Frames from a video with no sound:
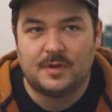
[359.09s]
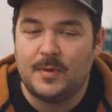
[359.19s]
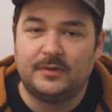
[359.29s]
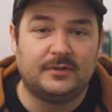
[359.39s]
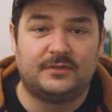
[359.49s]

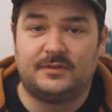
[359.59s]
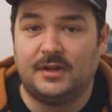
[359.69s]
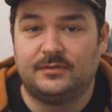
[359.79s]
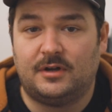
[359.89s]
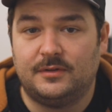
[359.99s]
and basically just
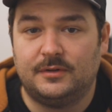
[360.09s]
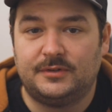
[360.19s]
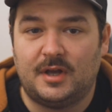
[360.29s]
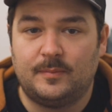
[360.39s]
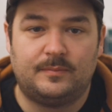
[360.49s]
dice all
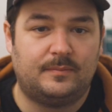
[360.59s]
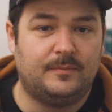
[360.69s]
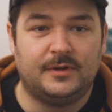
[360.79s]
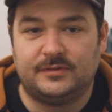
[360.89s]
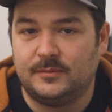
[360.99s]
those up,
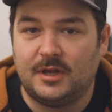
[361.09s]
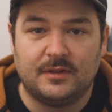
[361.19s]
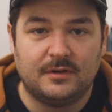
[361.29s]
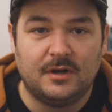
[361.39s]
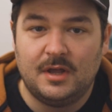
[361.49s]
mix them
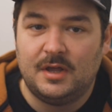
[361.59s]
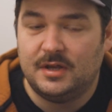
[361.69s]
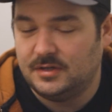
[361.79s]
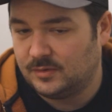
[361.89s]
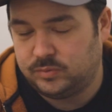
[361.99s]
together,
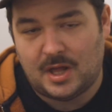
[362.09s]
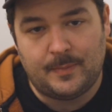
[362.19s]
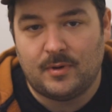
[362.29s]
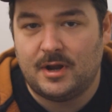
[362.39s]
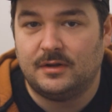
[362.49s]
and you can just
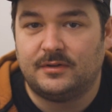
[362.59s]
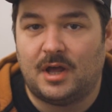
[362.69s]
plop it right on